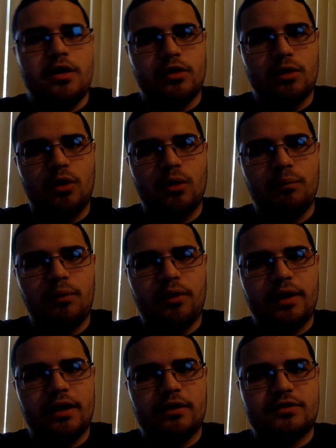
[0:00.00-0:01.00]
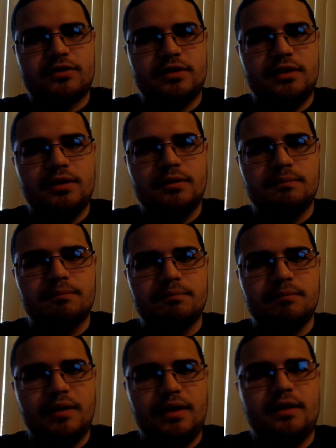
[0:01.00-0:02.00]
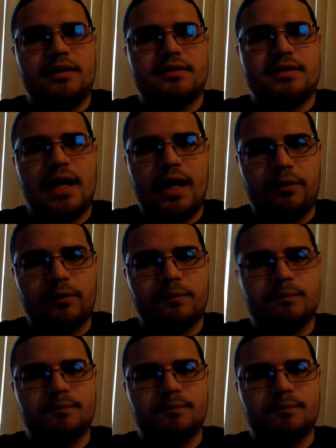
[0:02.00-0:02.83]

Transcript: your homeboy LC is out.